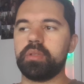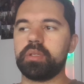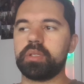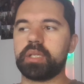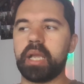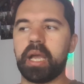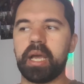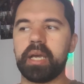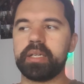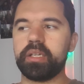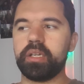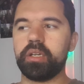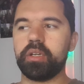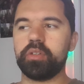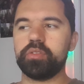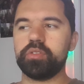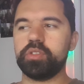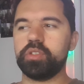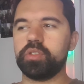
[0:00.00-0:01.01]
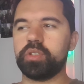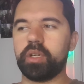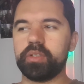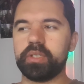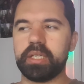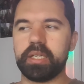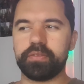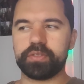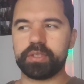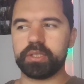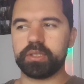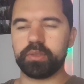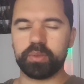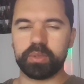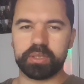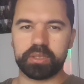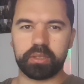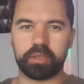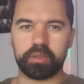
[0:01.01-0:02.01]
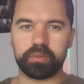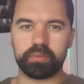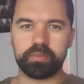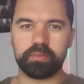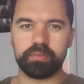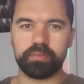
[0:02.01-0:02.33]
cardio you don't have to do as long.